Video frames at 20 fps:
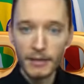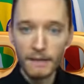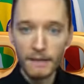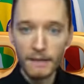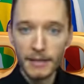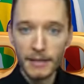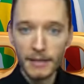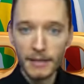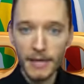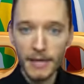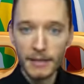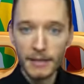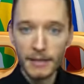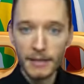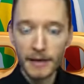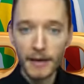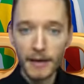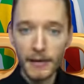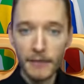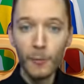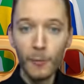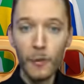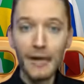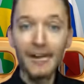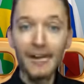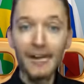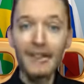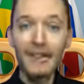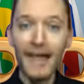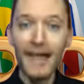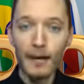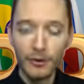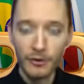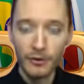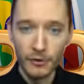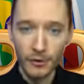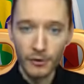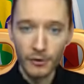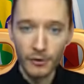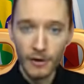visits Kenya, we get a
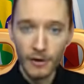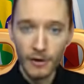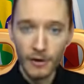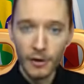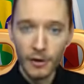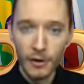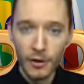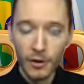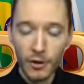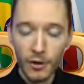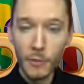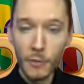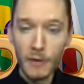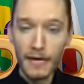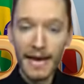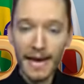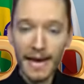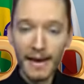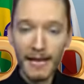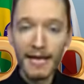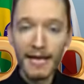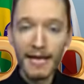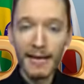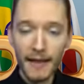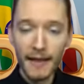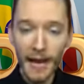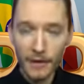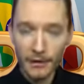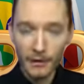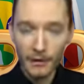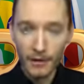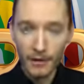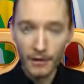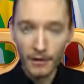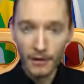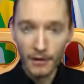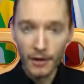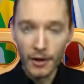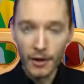lecture. You can't eat a lecture